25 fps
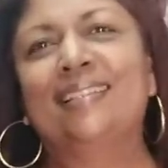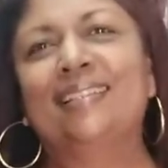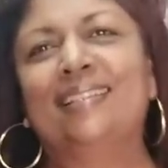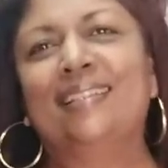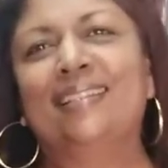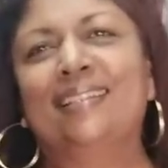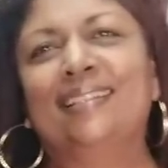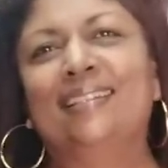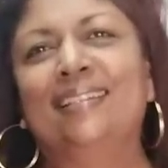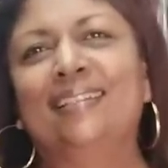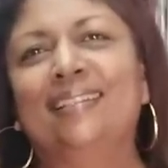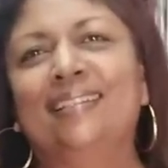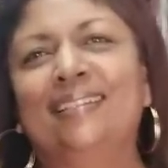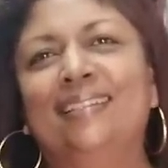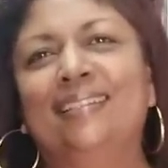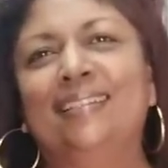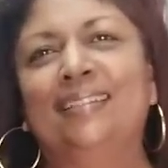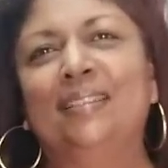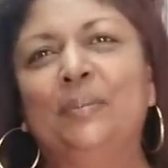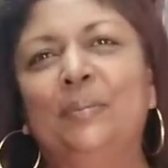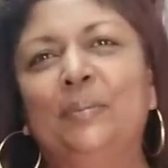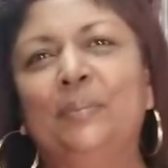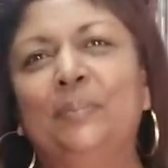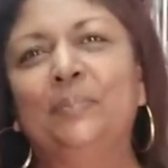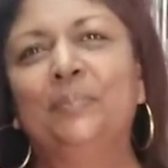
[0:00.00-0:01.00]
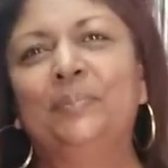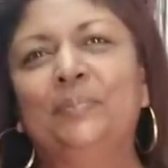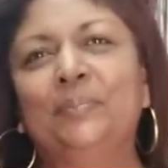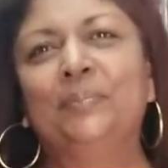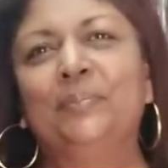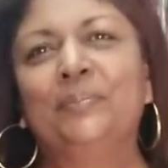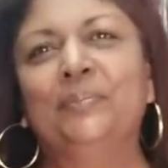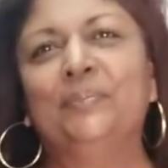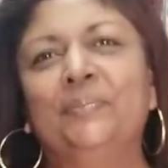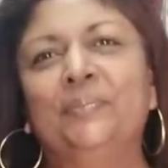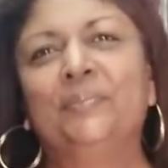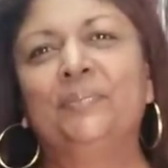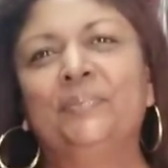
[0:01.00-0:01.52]
And I'm happy to know
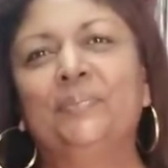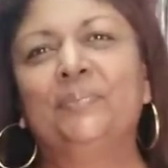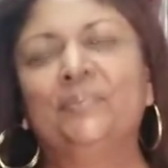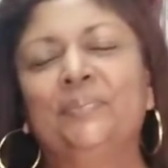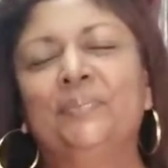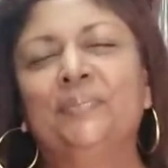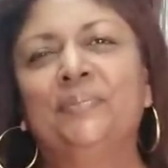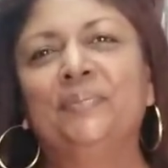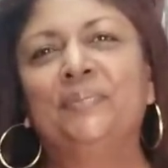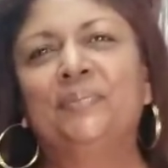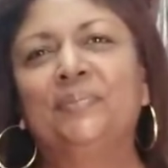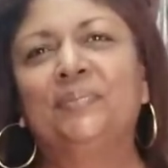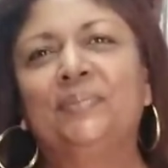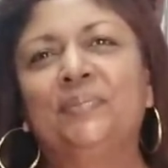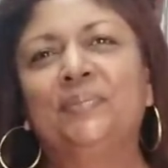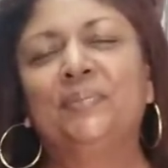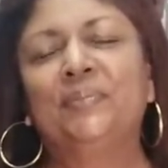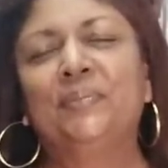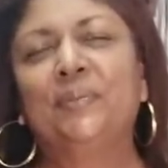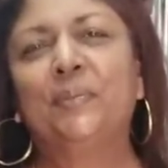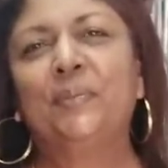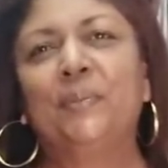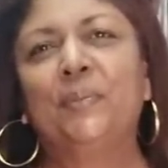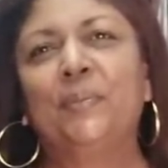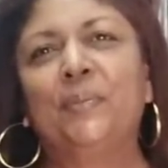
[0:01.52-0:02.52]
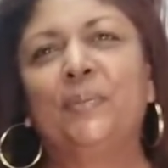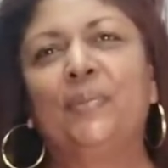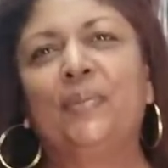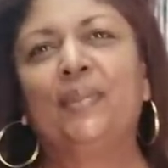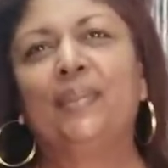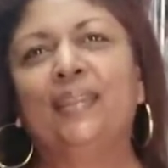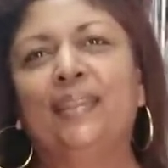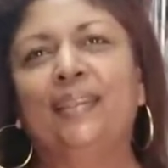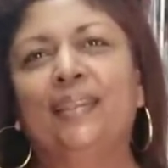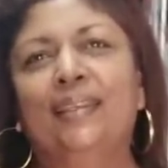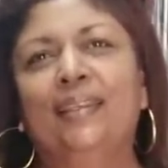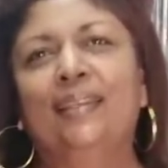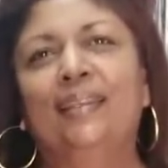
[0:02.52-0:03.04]
that you gave me some
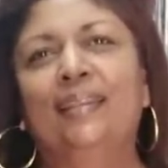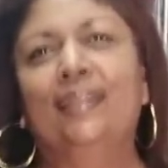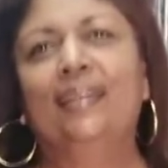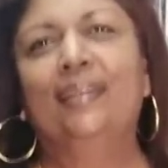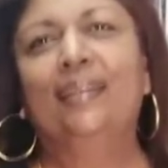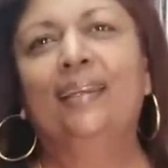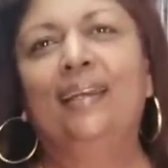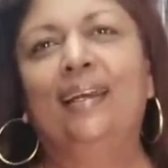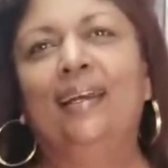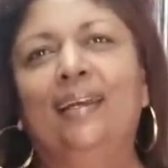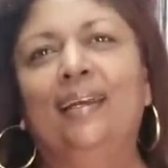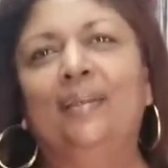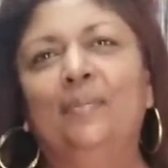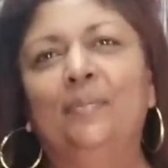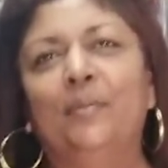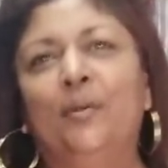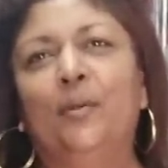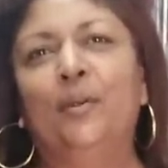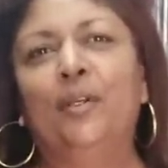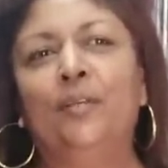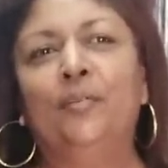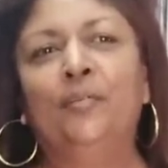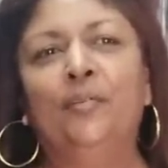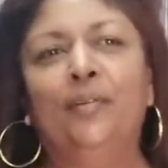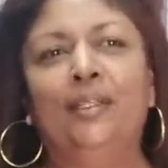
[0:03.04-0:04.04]
content here this I'm morning.